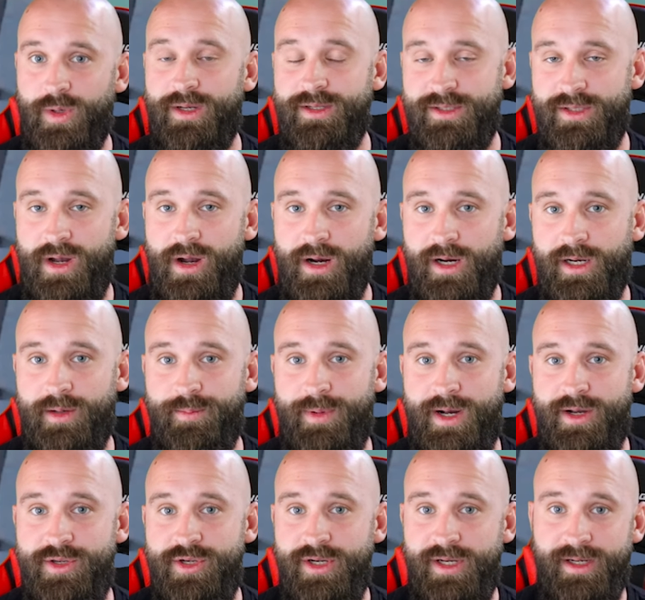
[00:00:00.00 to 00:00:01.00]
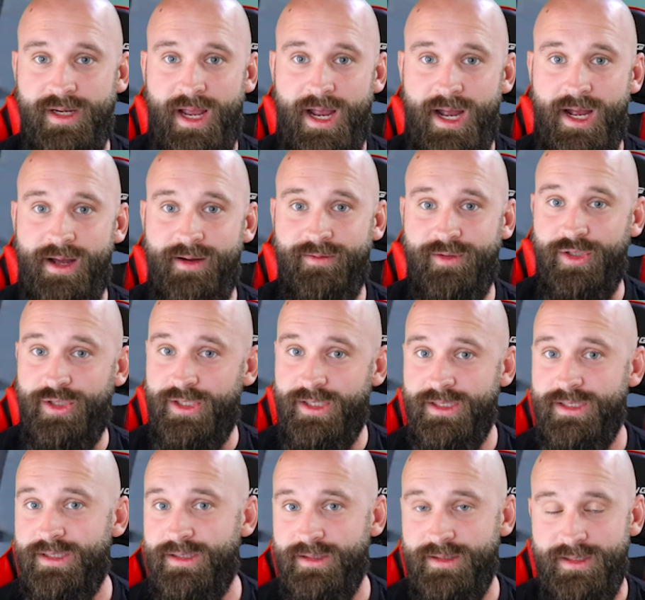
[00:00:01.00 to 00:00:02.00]
what I was talking about. You can have
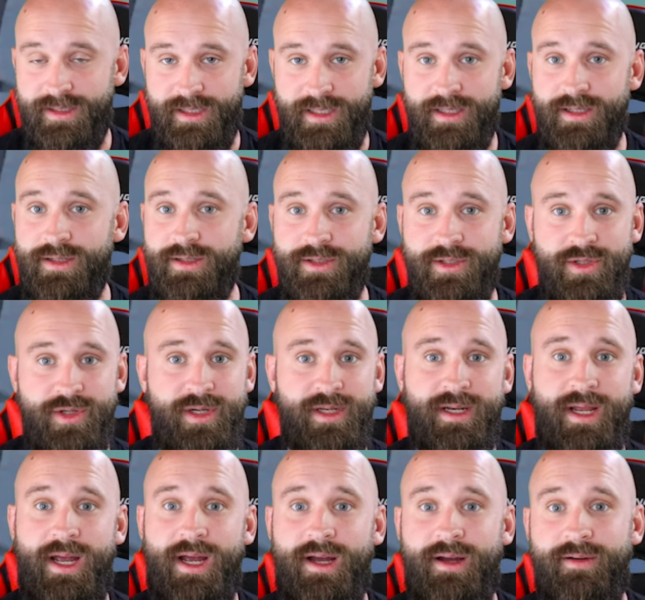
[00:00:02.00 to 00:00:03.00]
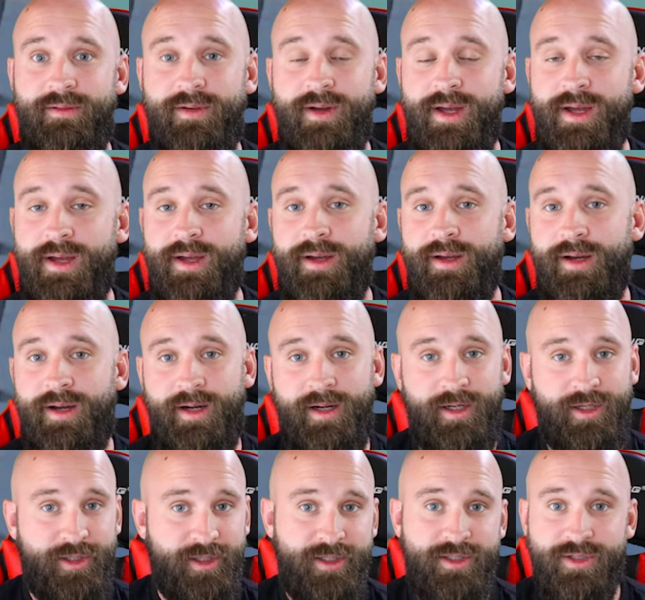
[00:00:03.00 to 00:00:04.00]
good skills, you can have
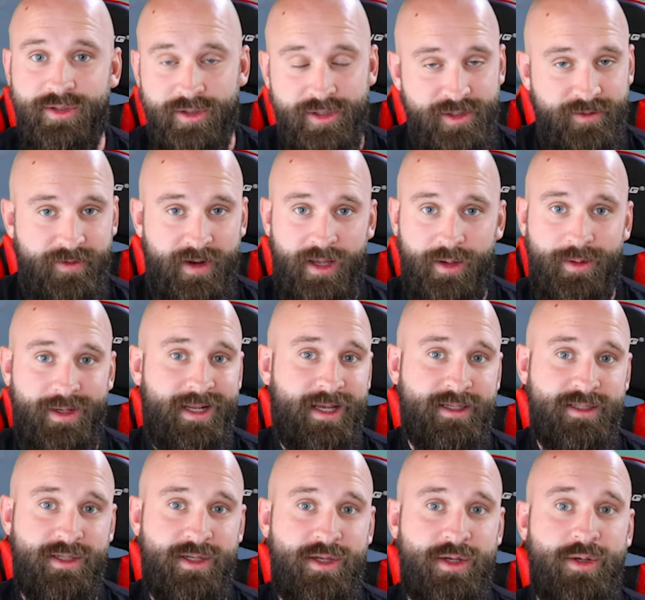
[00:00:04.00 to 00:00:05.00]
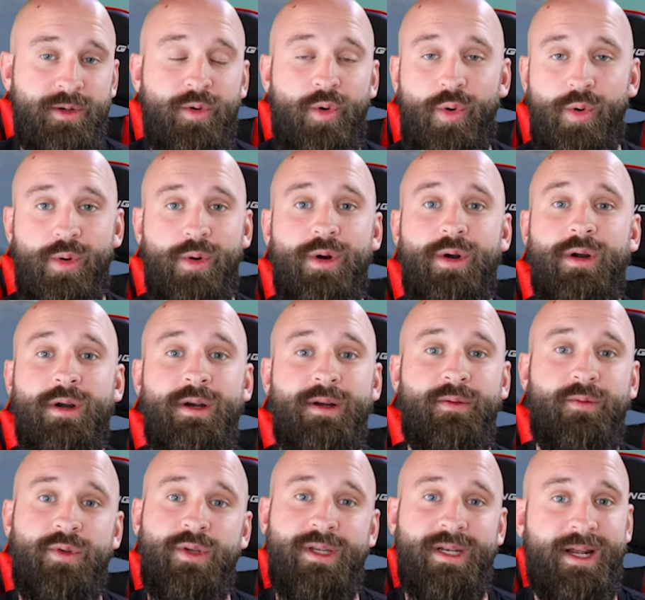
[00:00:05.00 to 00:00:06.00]
uh, good search, evaluate, execute, or
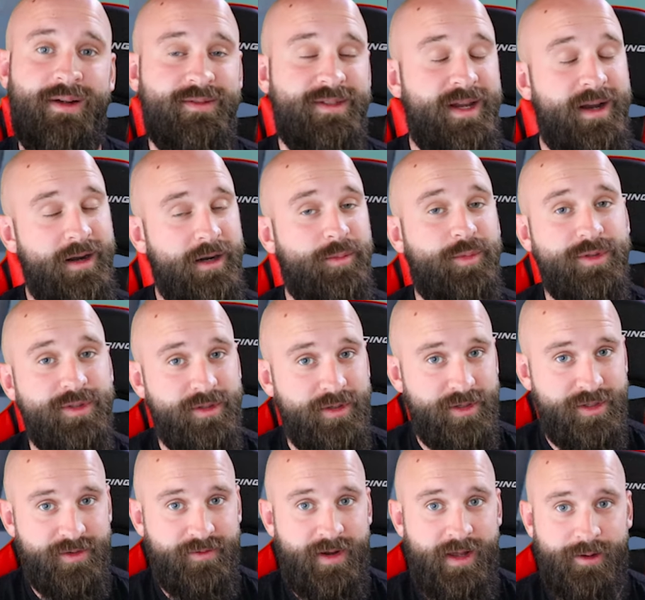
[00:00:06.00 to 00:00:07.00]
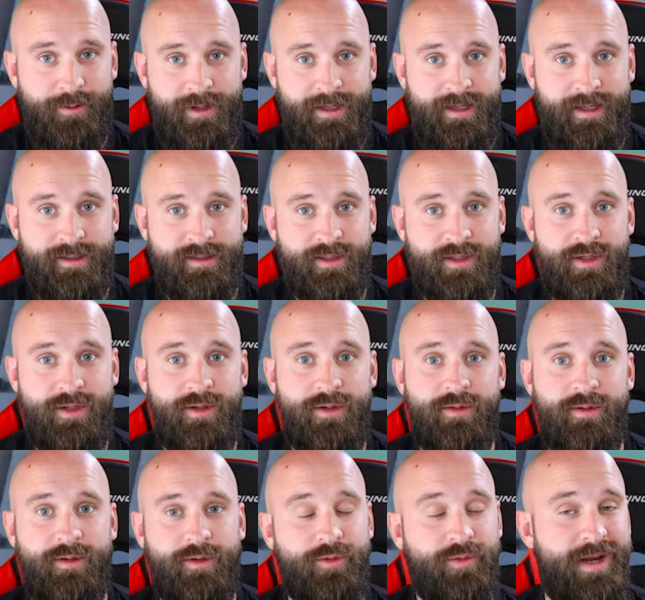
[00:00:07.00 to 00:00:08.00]
you can have terrible search, evaluate,
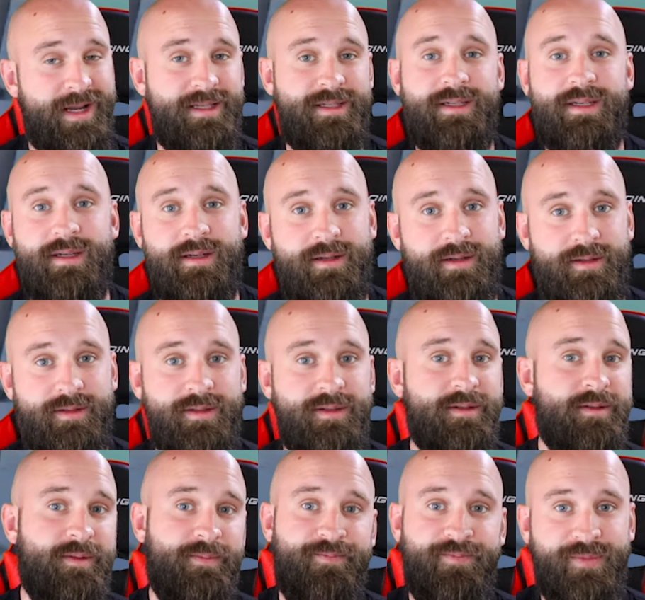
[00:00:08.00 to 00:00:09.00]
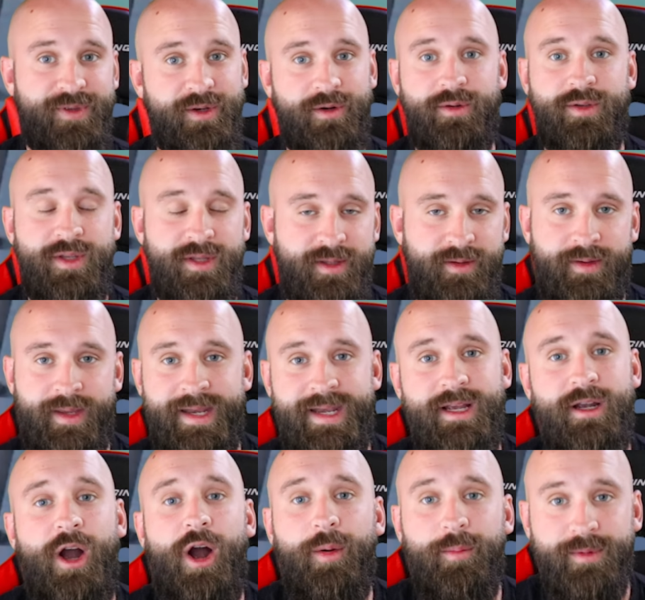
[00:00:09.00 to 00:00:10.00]
execute, great skills, you know,
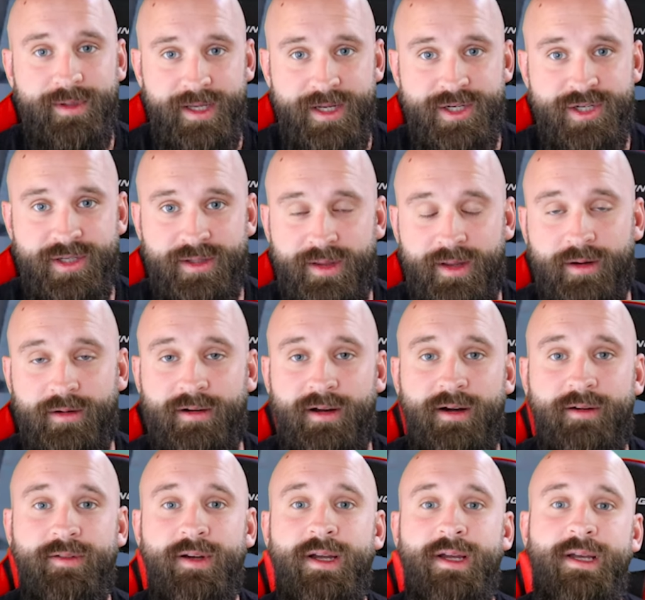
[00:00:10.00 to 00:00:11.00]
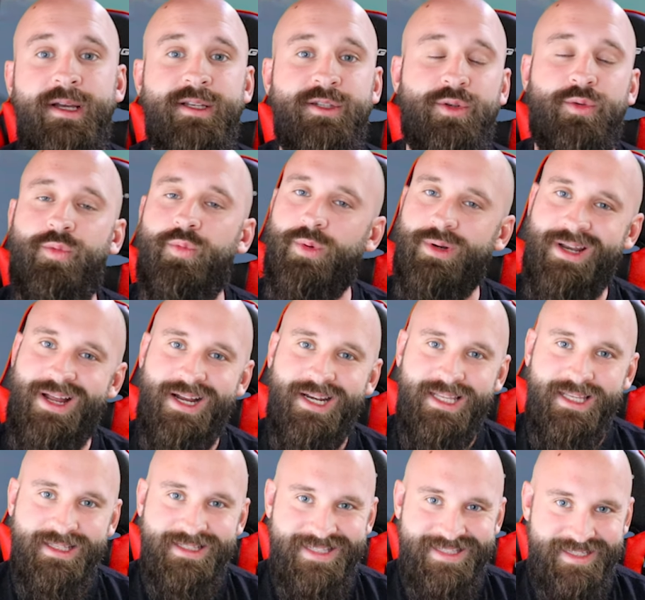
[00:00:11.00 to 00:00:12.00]
any combination thereof. So if we're
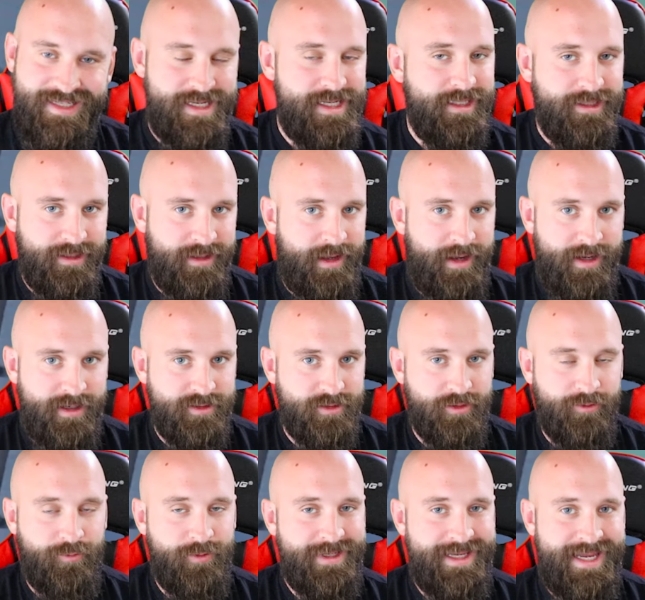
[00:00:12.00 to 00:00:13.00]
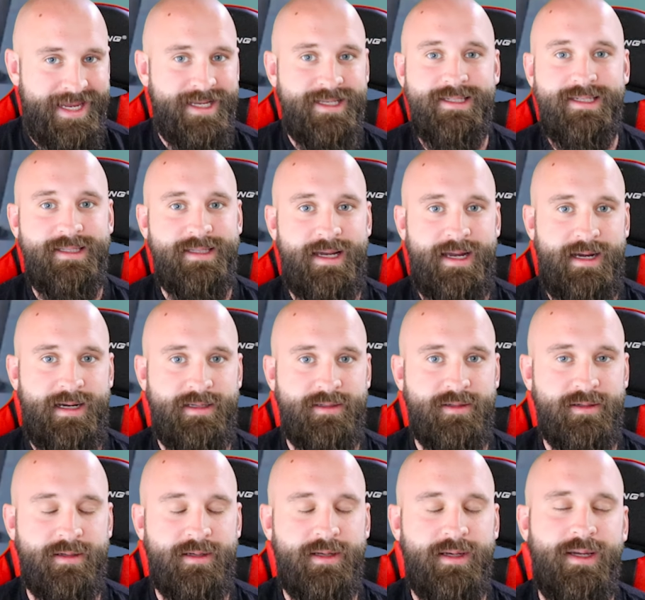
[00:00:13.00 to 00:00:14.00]
not seeing the hazard, if we can't see the
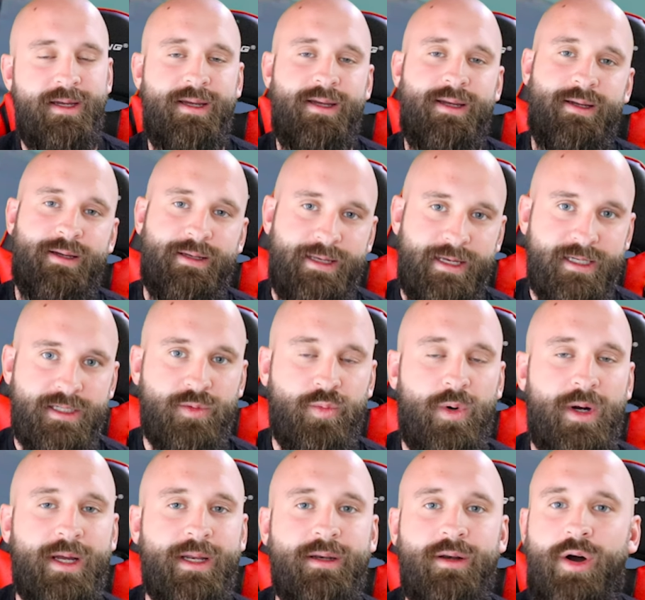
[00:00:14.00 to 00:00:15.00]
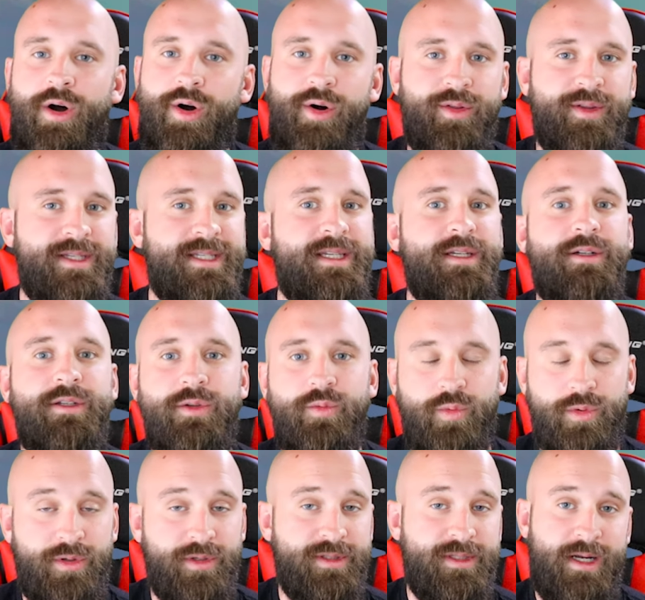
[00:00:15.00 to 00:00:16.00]
hazard, guess what? All the skill in the
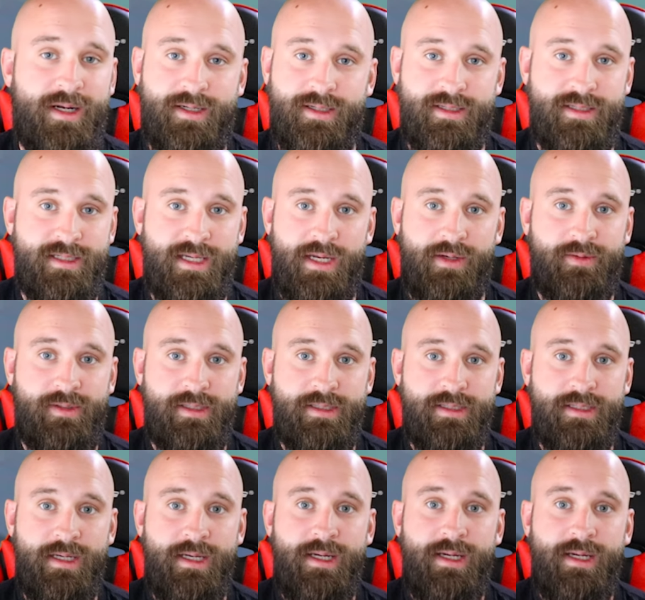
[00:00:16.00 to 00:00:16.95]
world is not going to save us